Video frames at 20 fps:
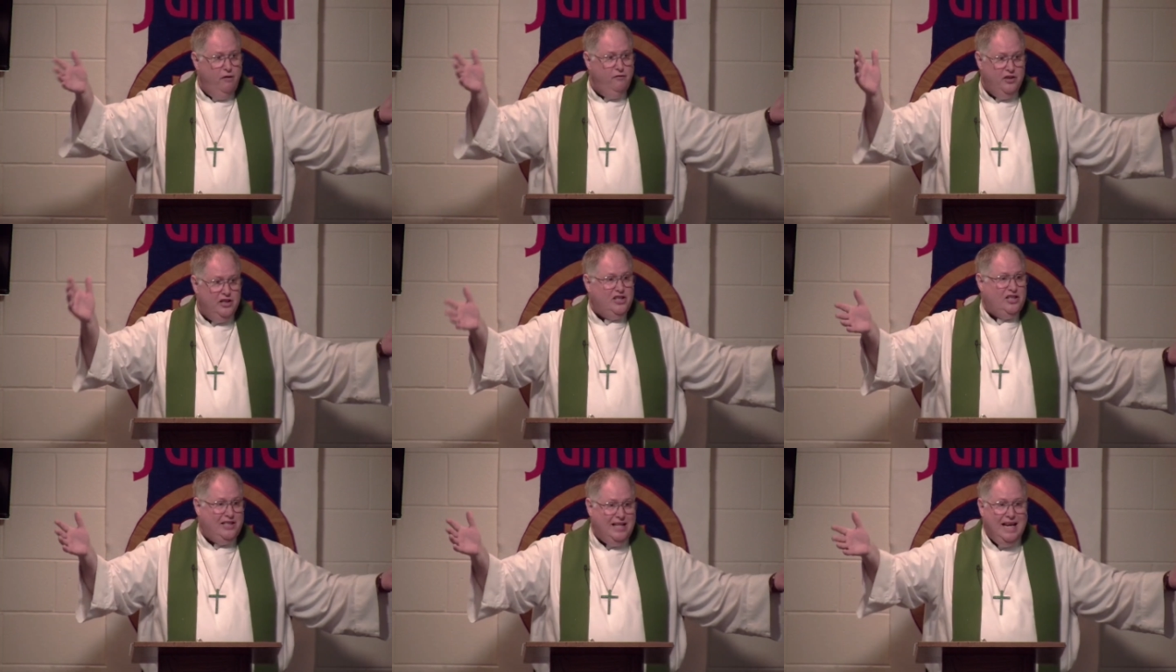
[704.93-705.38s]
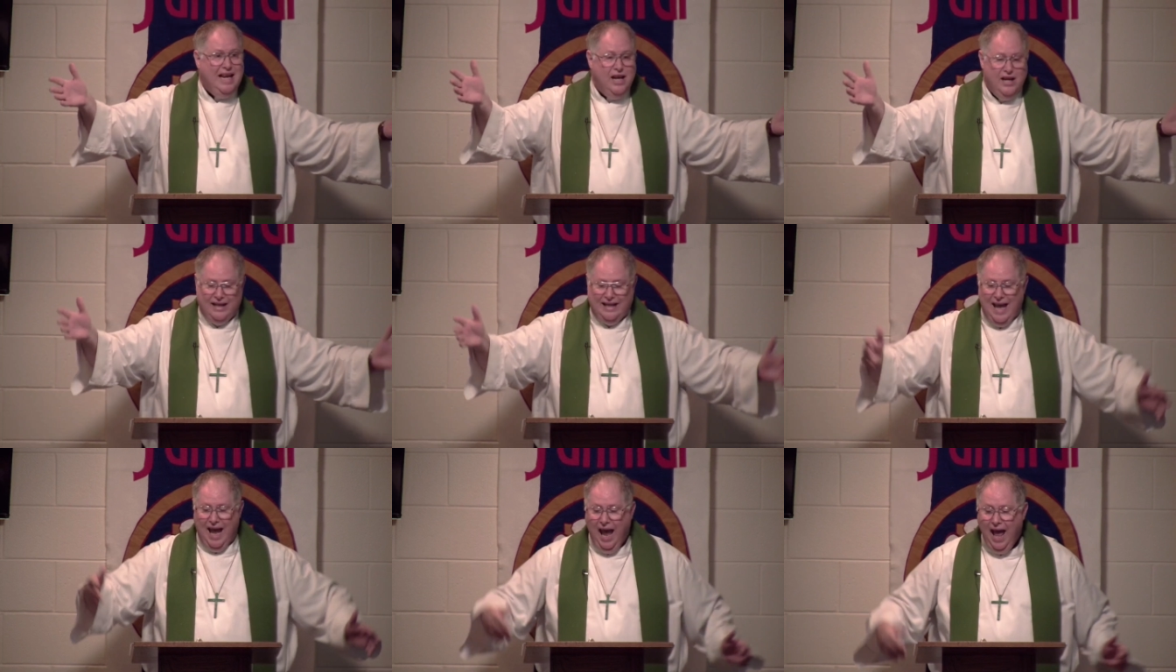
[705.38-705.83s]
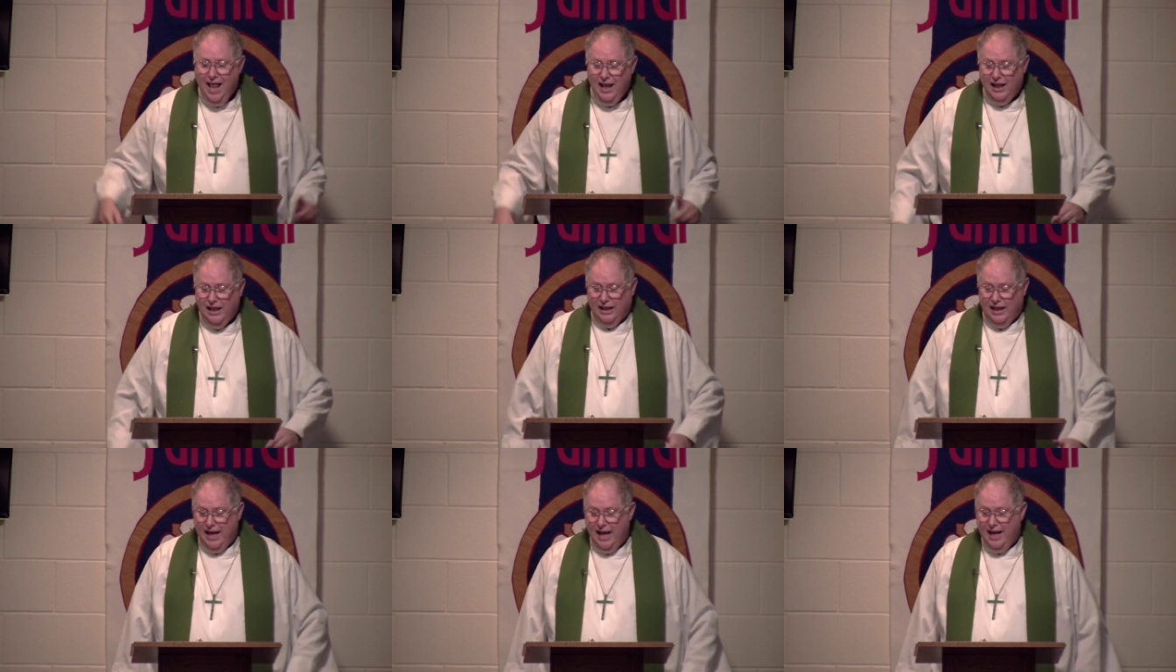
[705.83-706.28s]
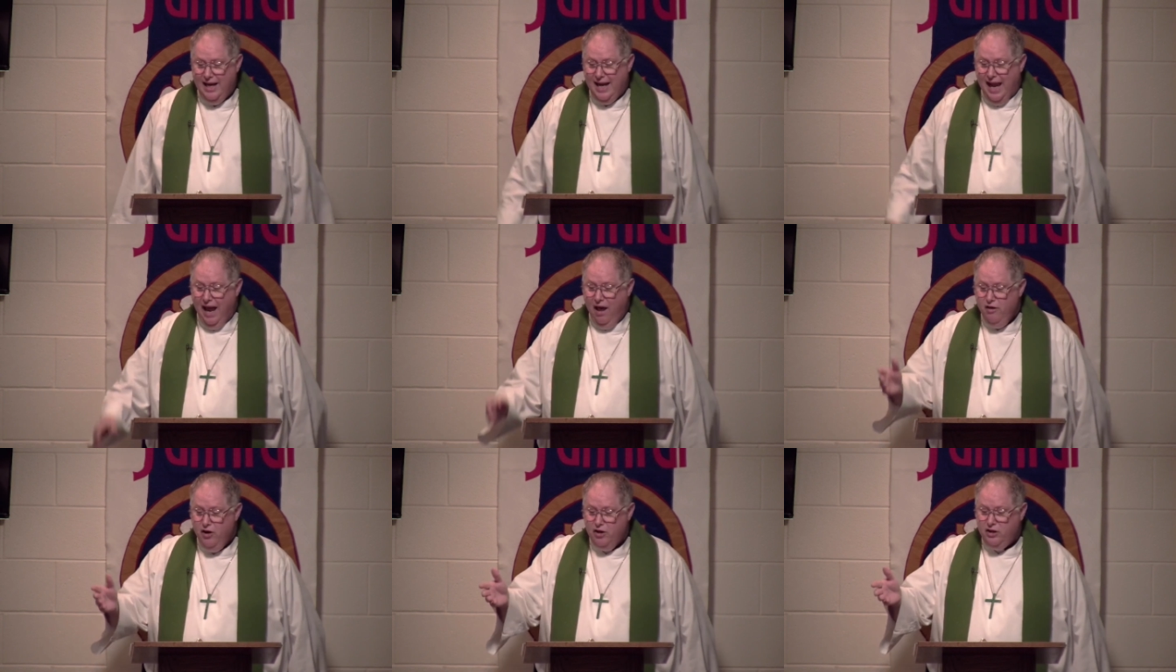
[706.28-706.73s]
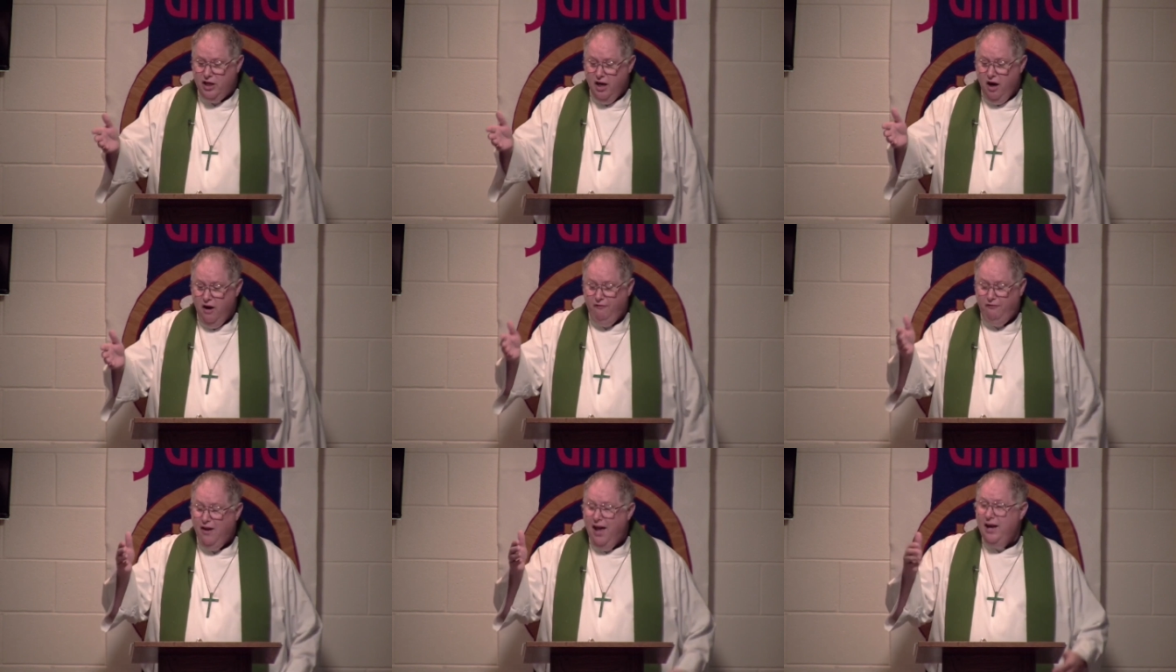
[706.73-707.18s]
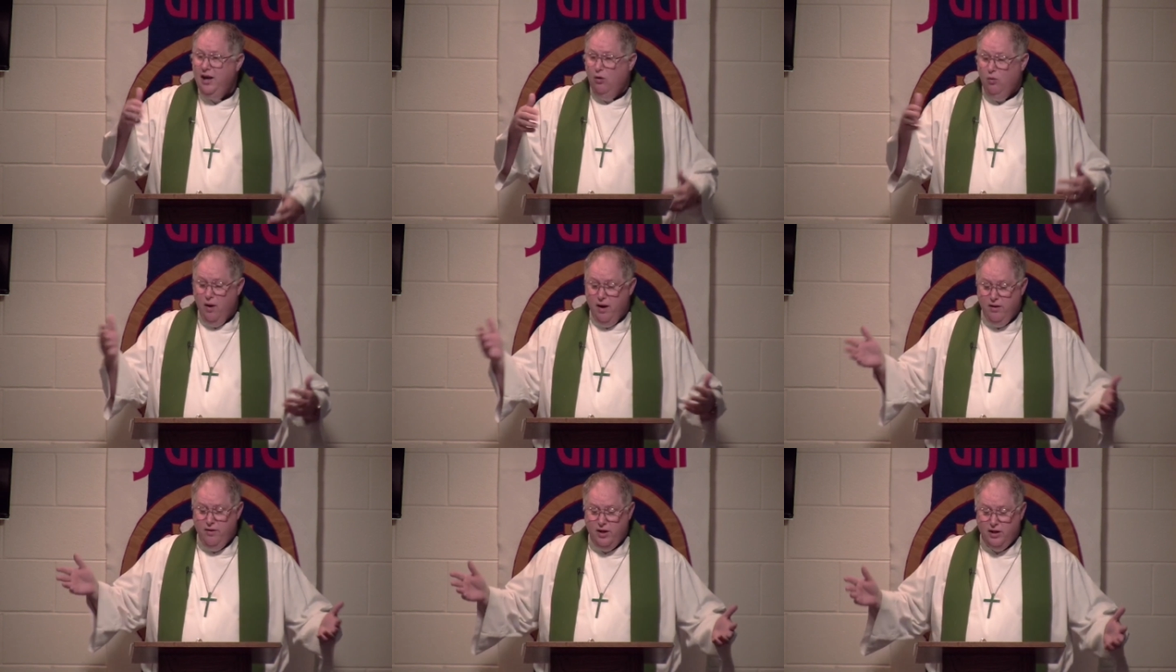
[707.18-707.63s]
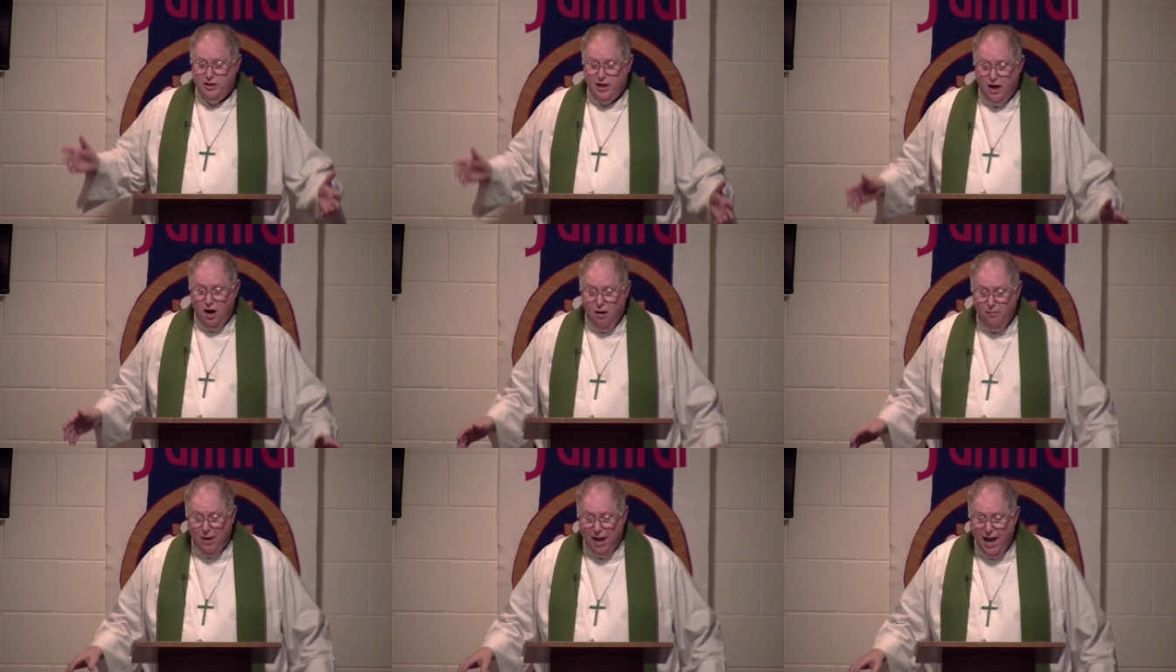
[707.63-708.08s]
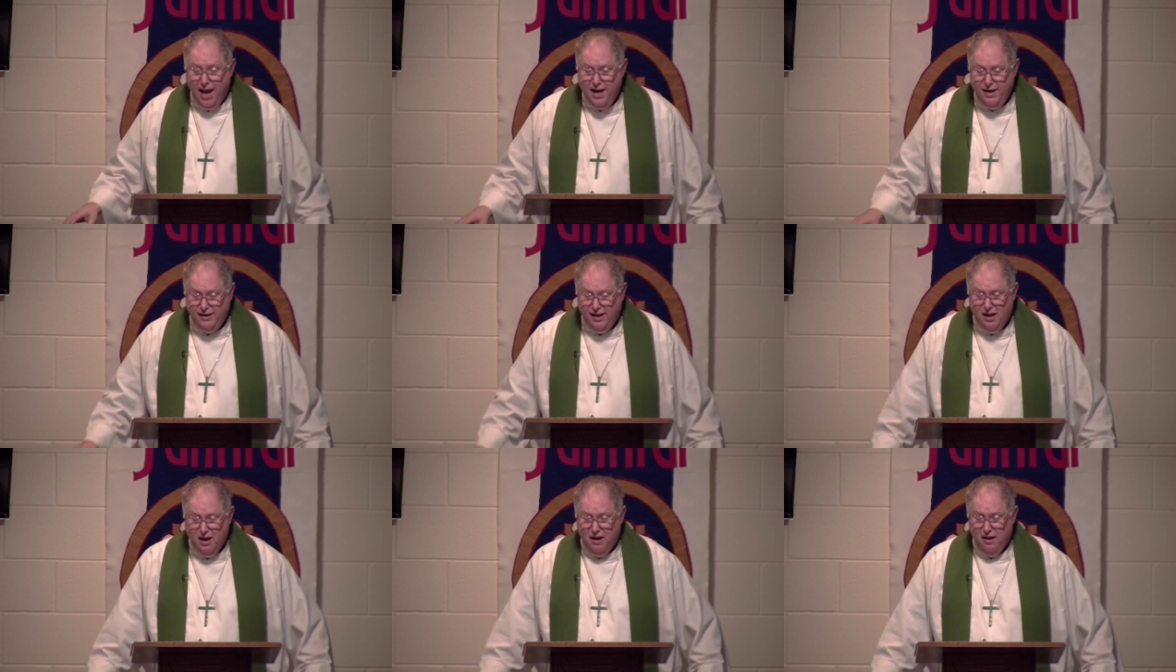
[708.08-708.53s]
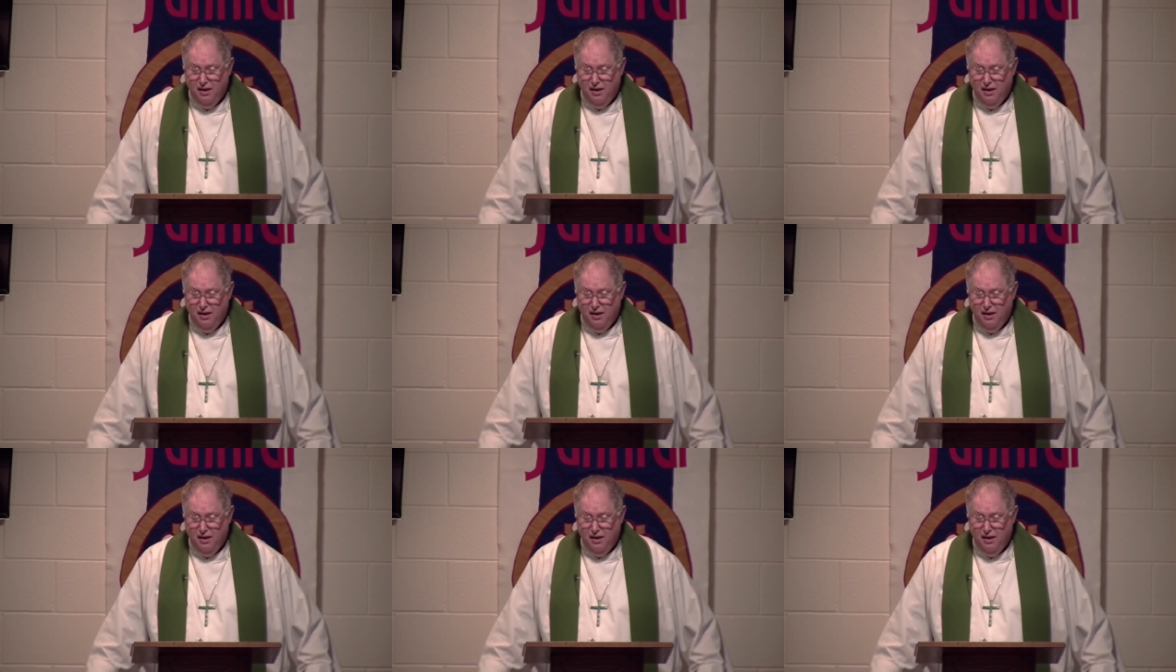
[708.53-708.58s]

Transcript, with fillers: of the Sea of Galilee, now they're terrified. And what are they terrified?